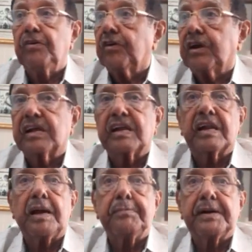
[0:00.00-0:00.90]
you can
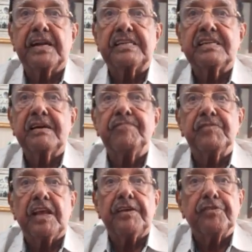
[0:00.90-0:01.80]
get hypertension.
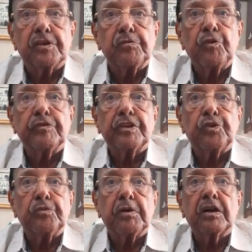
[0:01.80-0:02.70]
If you remove the
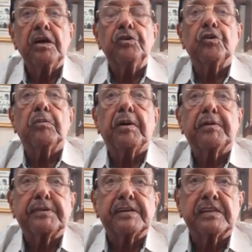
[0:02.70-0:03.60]
tumor, your
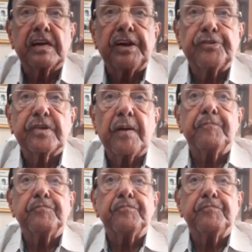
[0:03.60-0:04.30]
blood pressure will reduce.